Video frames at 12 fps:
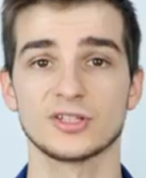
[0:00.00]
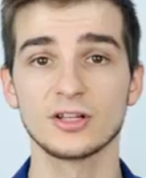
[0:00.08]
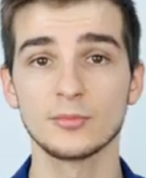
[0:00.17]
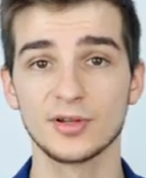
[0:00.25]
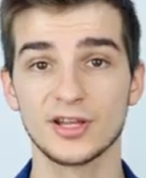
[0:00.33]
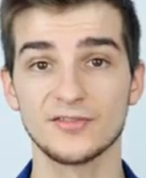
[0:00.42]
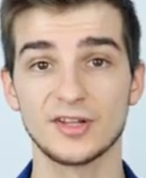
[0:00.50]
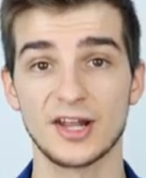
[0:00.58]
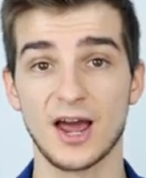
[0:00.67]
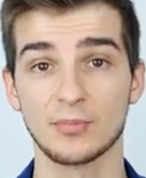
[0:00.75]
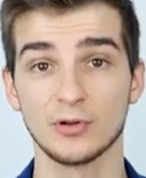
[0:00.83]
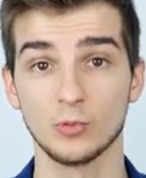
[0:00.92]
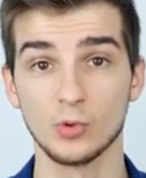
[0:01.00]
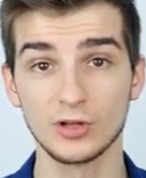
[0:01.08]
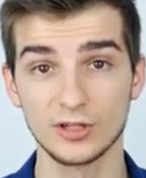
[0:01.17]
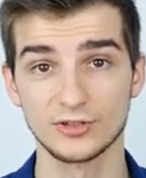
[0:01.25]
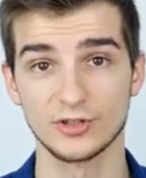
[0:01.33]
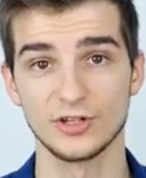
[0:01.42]
Now, I still believe that Apple
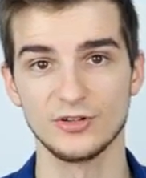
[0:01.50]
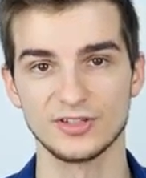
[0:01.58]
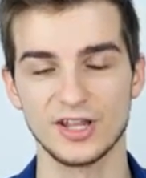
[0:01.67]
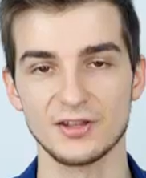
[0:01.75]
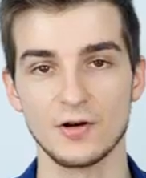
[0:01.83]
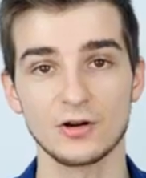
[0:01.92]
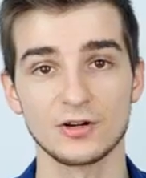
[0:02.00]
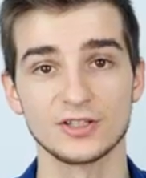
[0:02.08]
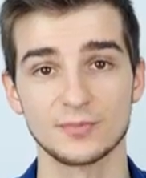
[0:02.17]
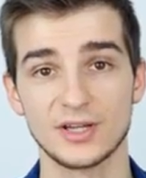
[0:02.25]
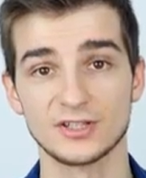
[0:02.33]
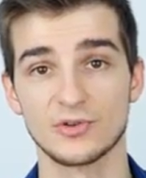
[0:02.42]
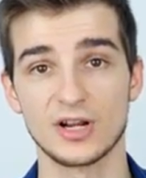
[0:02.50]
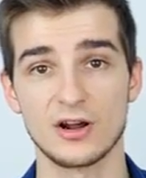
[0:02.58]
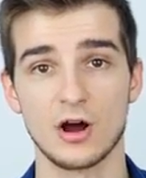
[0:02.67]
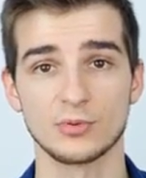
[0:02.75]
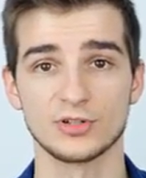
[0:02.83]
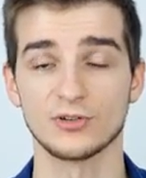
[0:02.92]
will introduce that darker space gray
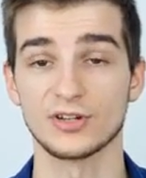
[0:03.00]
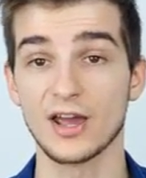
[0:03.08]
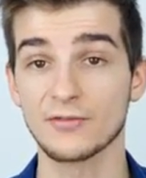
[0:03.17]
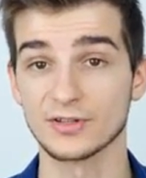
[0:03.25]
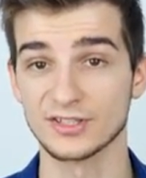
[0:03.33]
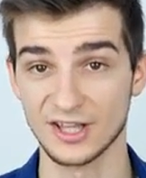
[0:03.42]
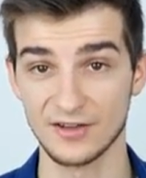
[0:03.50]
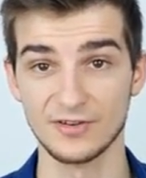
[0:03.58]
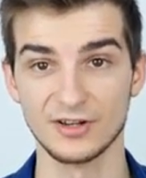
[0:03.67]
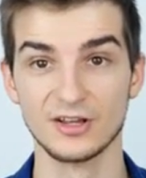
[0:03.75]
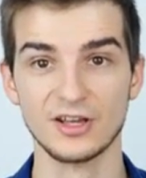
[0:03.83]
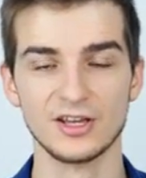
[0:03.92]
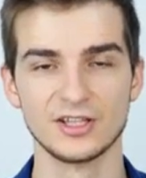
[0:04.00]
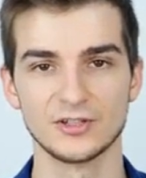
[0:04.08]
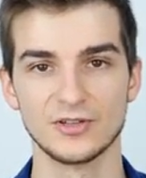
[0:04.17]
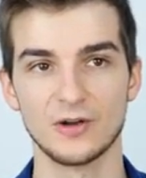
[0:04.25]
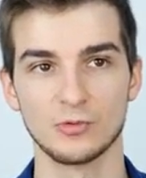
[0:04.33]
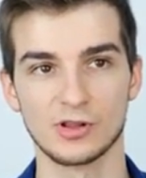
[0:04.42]
option on the iPhone 7,
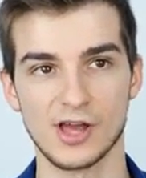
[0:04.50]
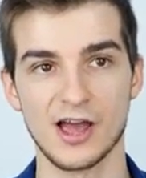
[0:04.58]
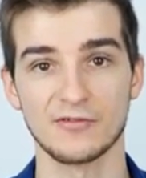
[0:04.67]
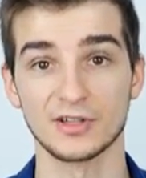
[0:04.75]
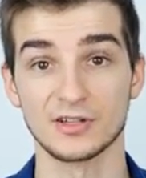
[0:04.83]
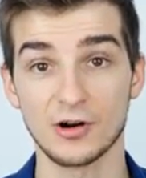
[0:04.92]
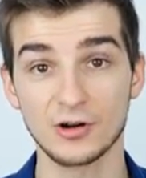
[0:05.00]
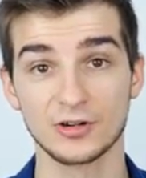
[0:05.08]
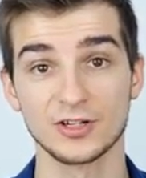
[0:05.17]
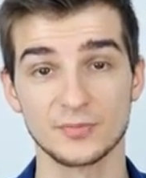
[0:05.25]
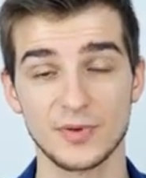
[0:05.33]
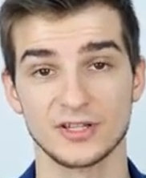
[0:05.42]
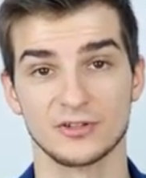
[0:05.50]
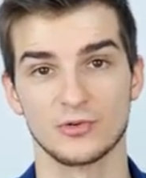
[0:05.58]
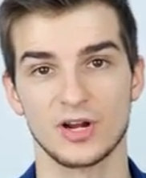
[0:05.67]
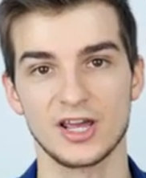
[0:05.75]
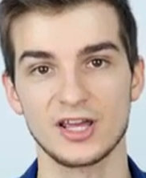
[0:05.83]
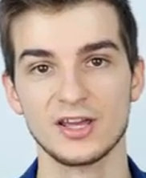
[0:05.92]
so then we'll have a darker space
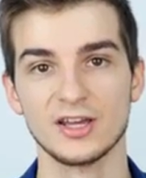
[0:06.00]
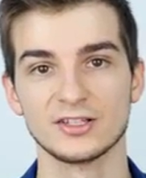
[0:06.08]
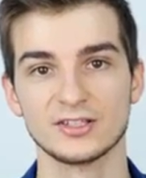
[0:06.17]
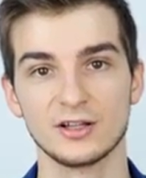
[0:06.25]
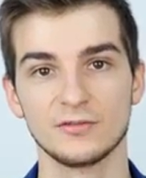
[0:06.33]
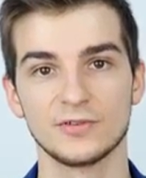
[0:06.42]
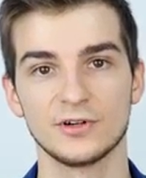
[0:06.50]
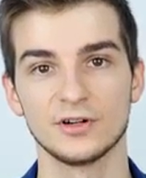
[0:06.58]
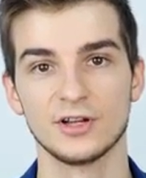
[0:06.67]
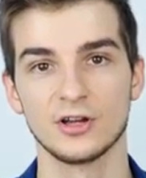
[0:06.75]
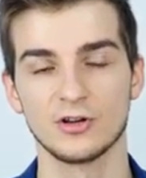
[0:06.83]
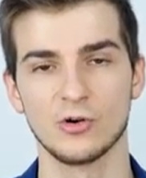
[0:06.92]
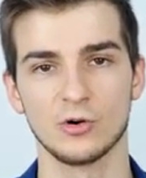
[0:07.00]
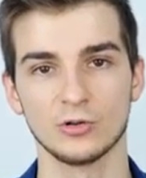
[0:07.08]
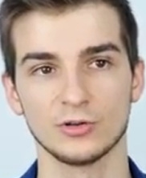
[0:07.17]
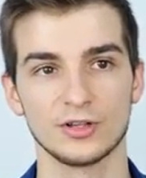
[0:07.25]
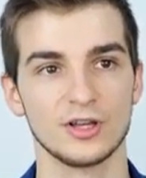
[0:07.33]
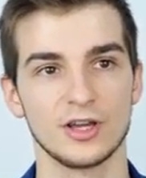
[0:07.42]
gray, silver,
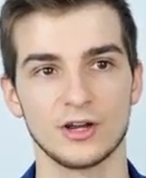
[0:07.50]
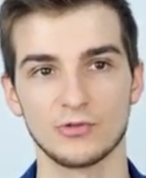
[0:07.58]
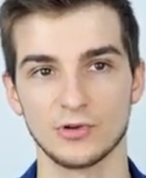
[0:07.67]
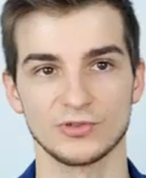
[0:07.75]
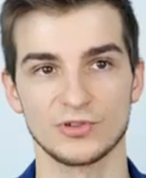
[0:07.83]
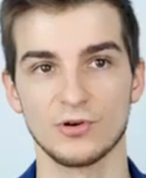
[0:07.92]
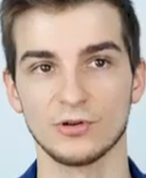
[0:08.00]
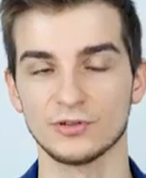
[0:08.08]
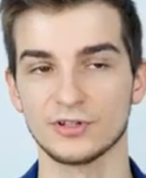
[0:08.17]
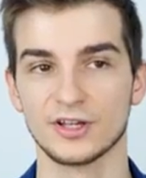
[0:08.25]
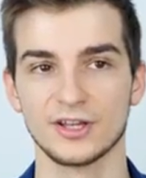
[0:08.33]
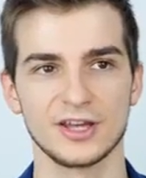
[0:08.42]
gold, and rose gold.